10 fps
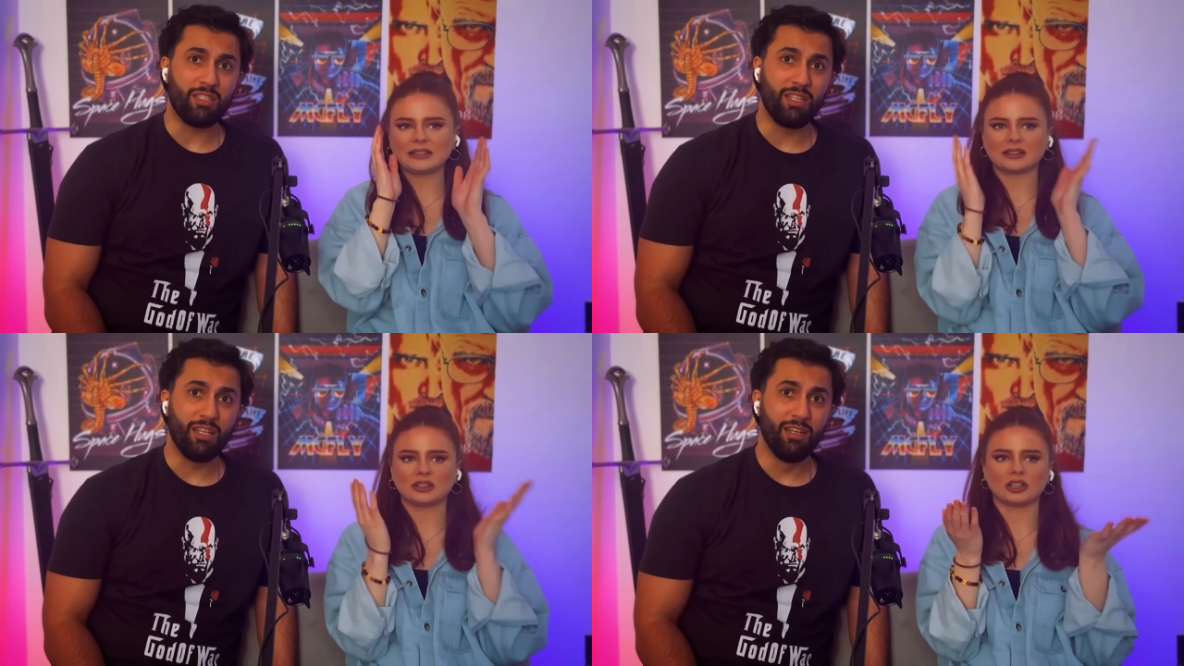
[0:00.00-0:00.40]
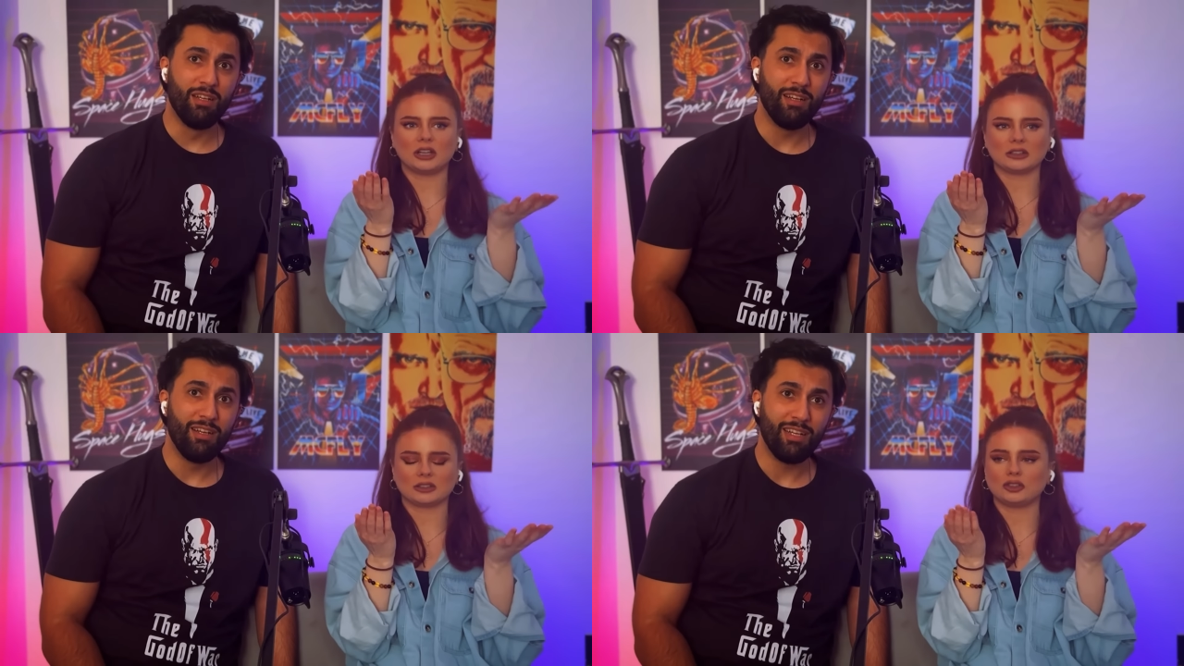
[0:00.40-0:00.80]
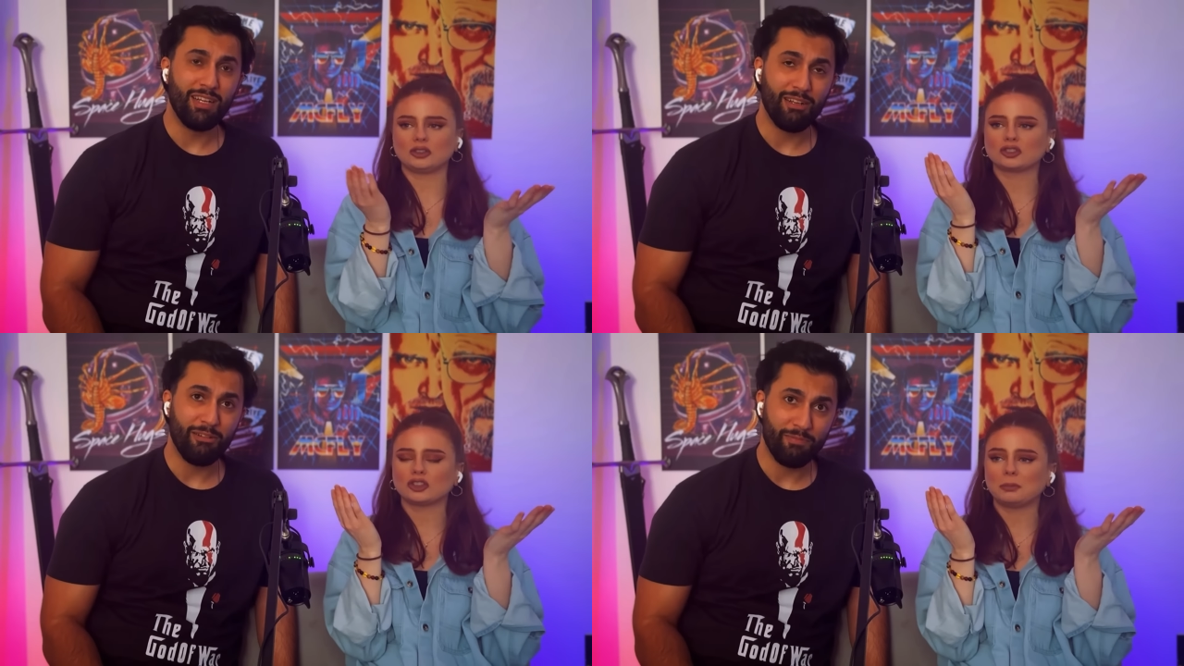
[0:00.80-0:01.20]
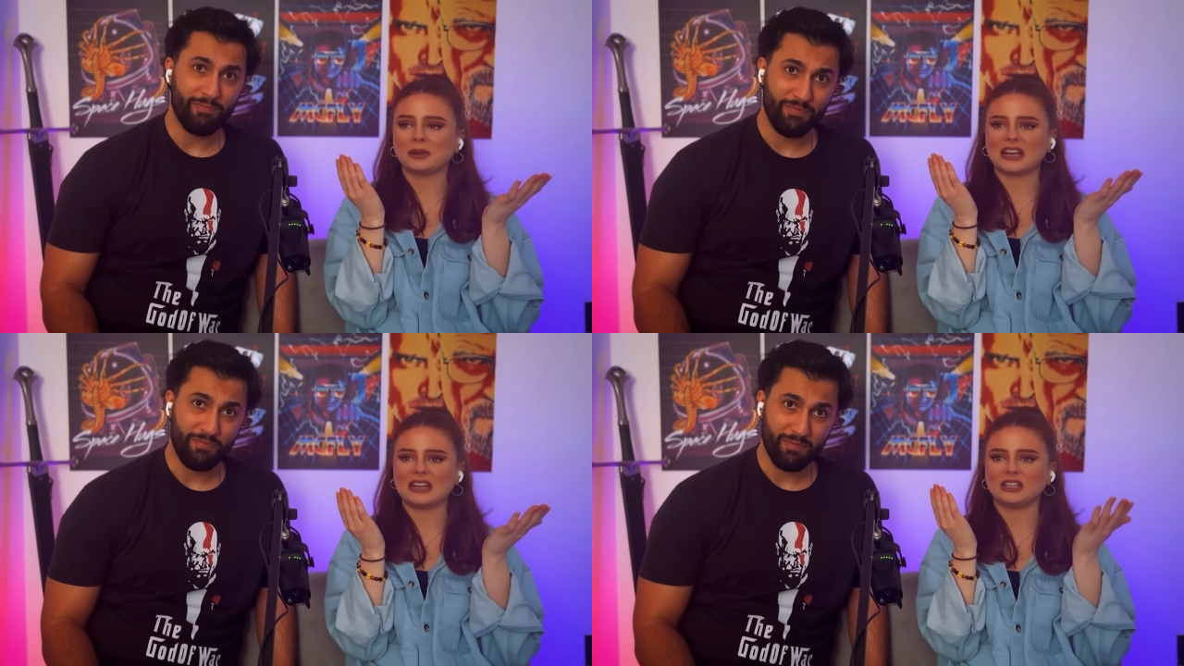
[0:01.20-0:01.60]
Speaker 1: It's the chunks, you
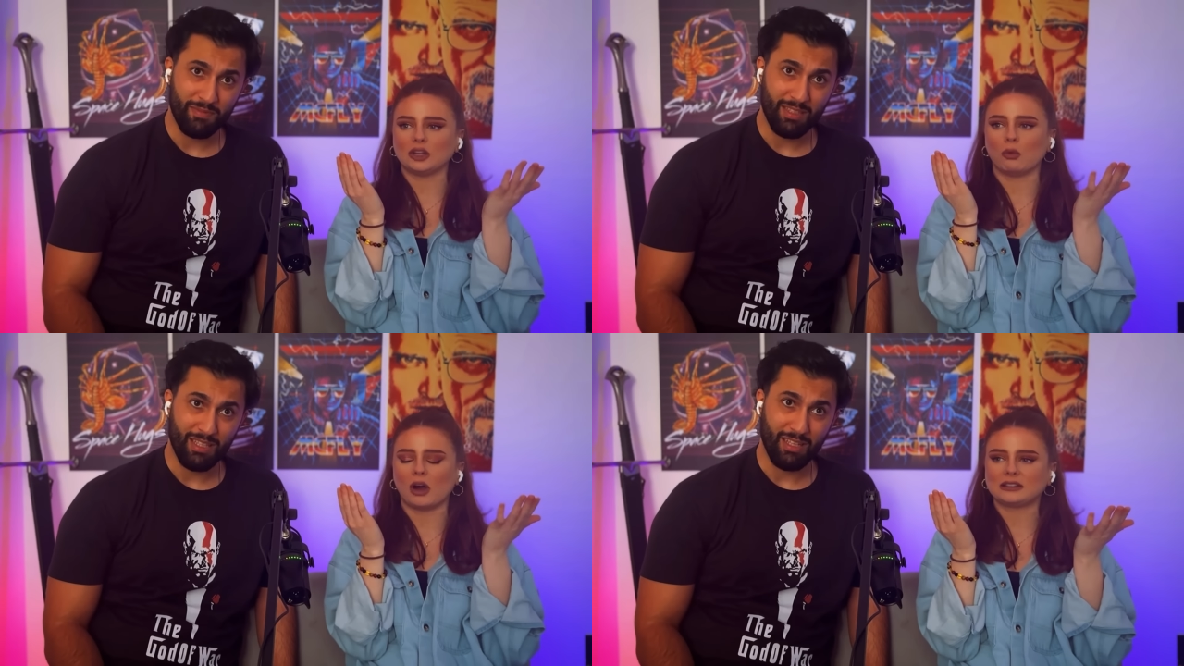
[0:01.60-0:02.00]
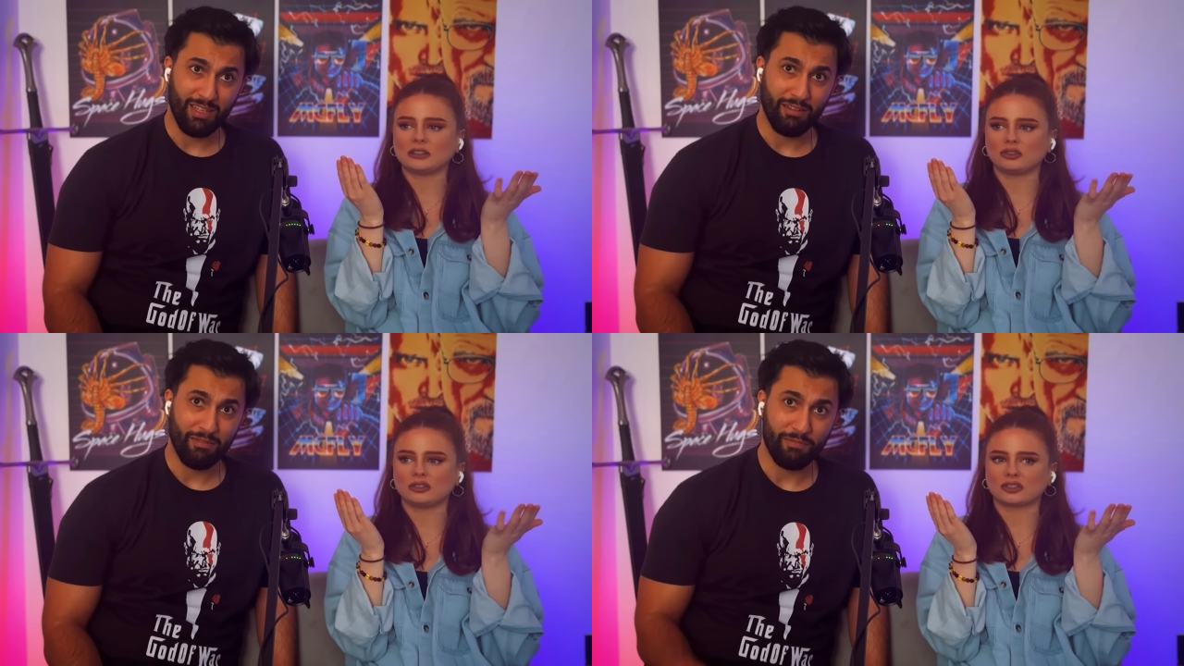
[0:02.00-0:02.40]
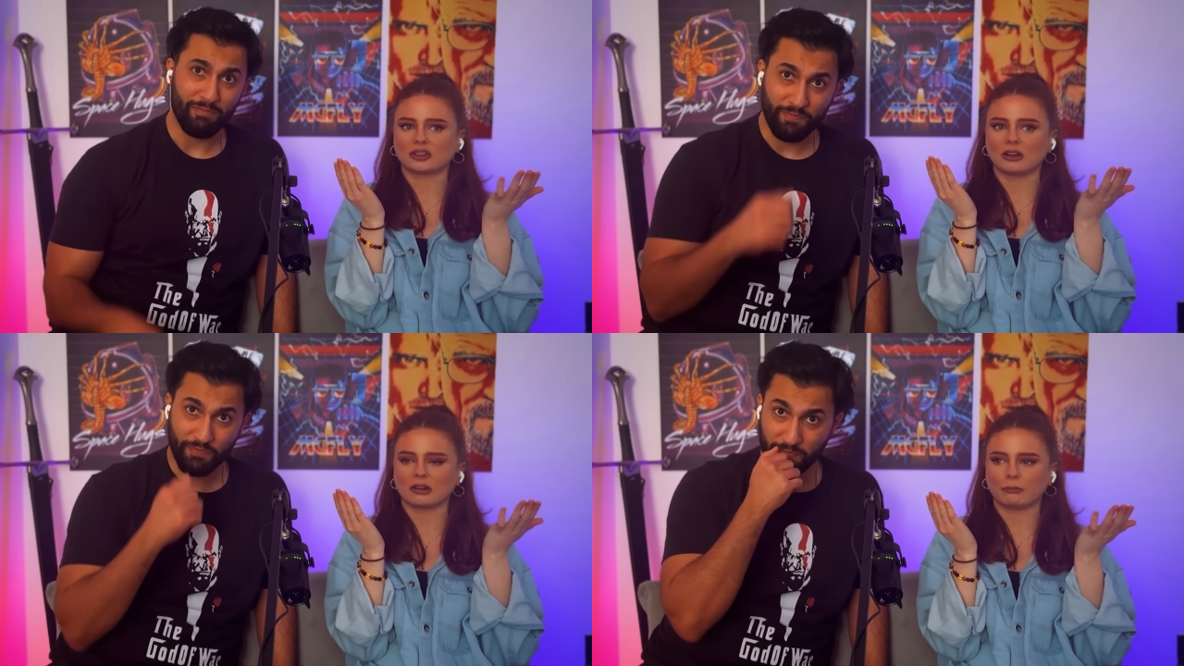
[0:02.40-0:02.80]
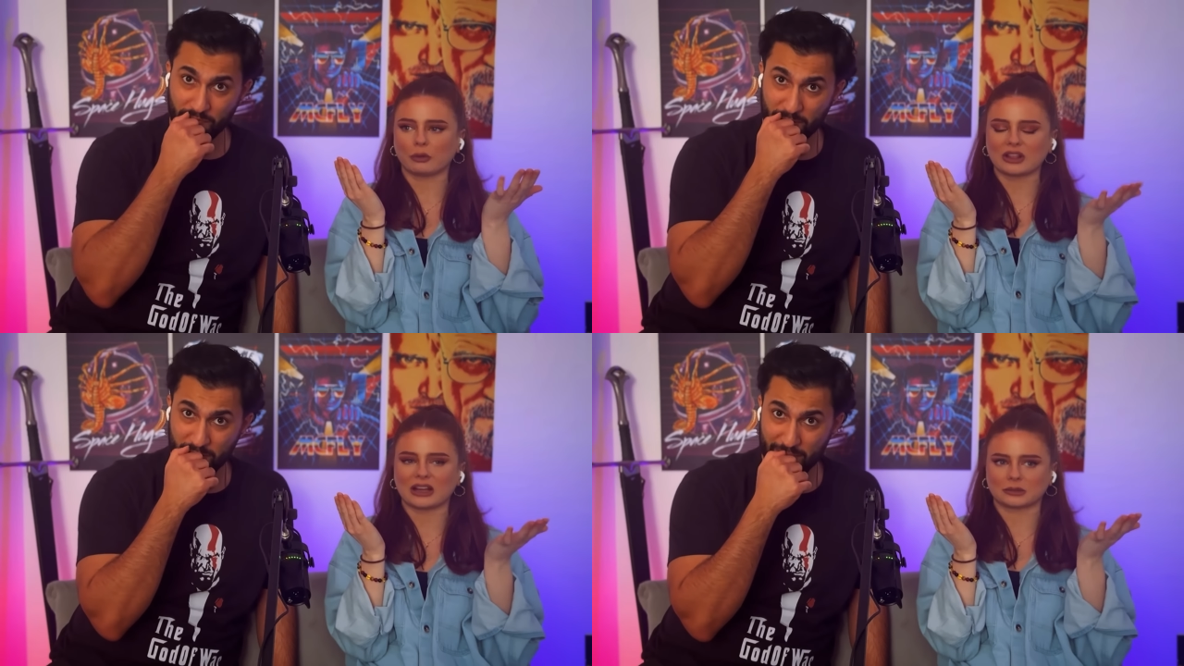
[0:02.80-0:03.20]
stupid idiot. Why did you just
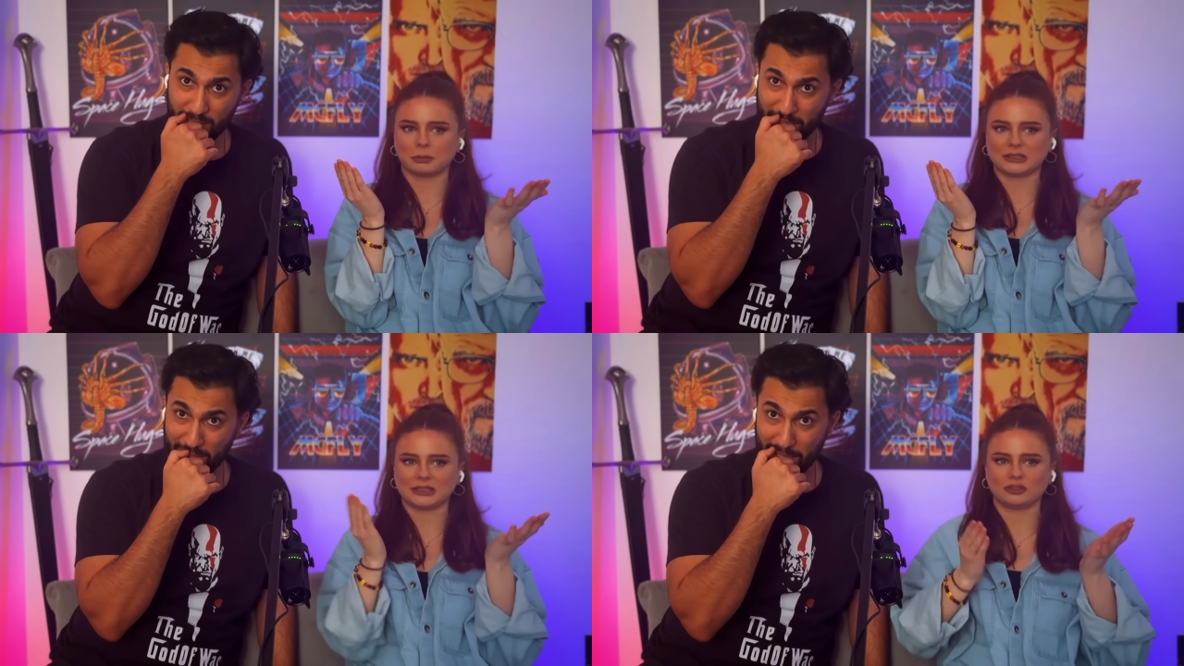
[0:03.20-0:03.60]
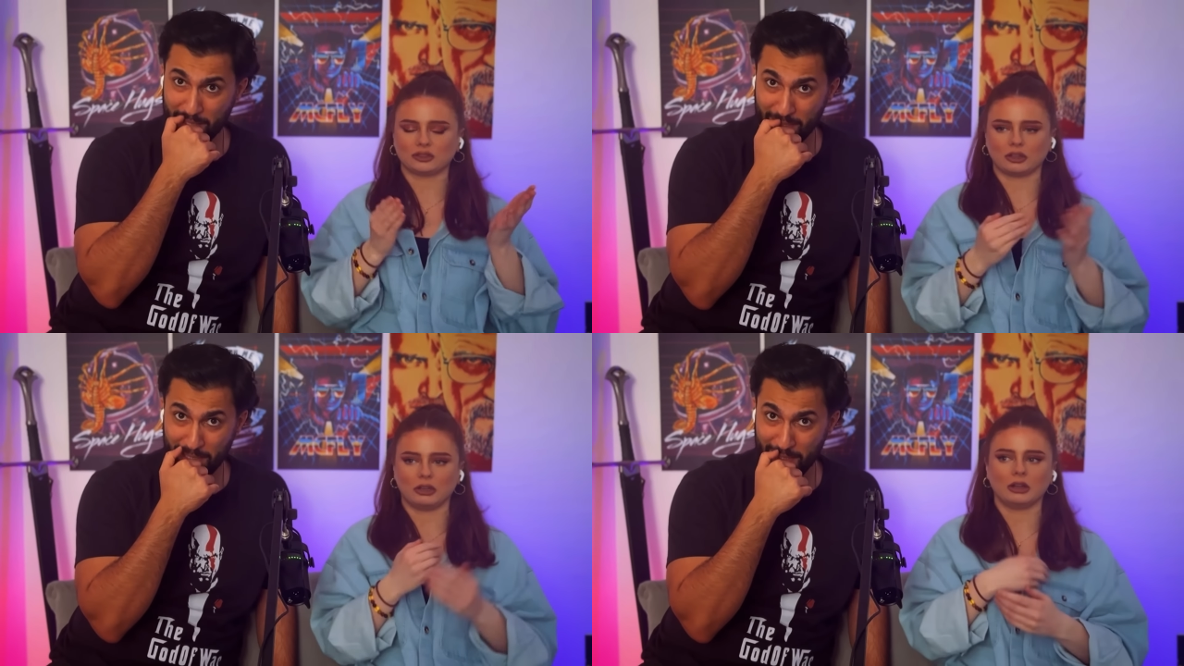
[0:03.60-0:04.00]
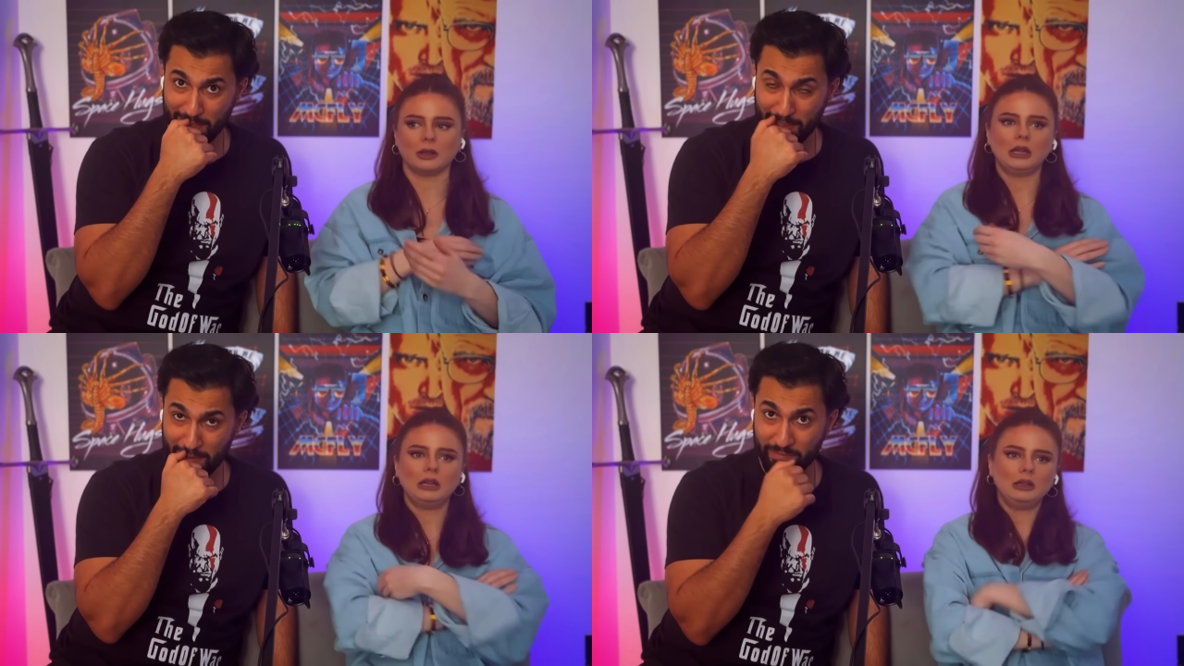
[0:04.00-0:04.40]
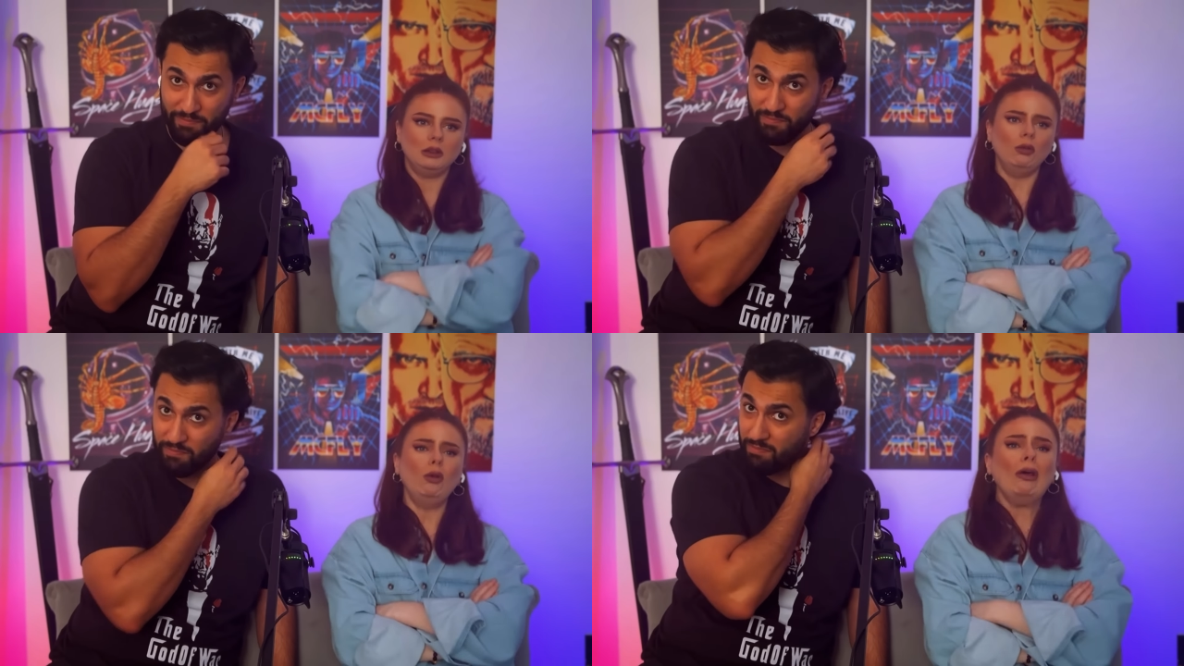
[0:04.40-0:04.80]
bring that to my attention? Stupid idiot,
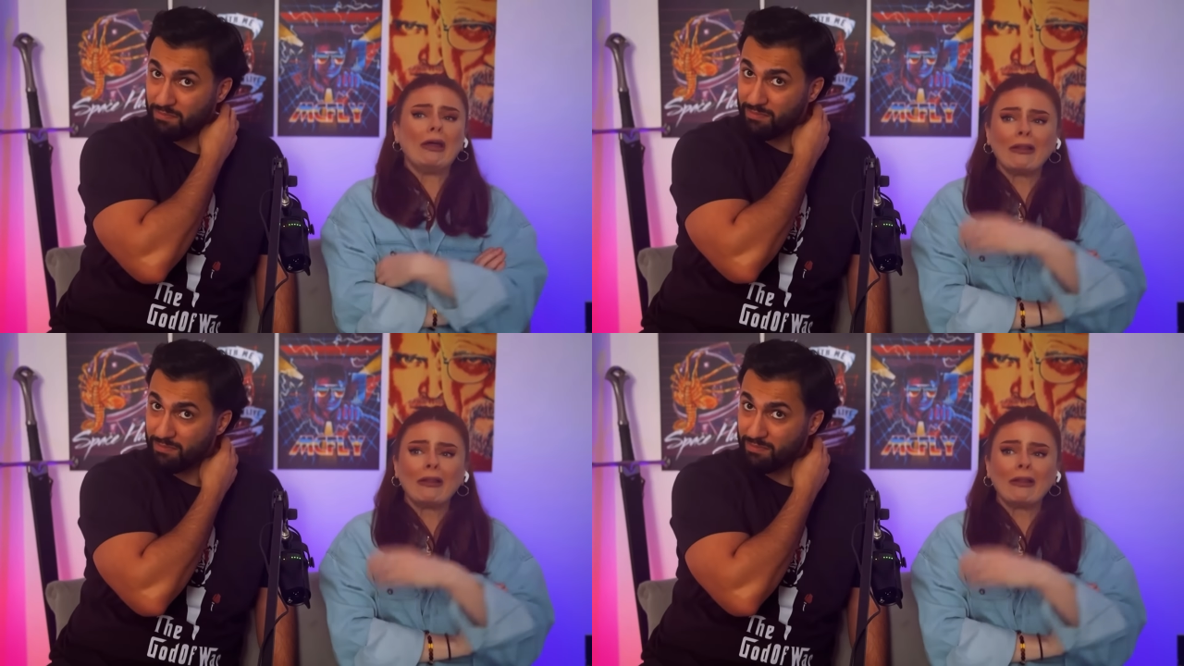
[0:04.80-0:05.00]
why did you just bring that to my attention?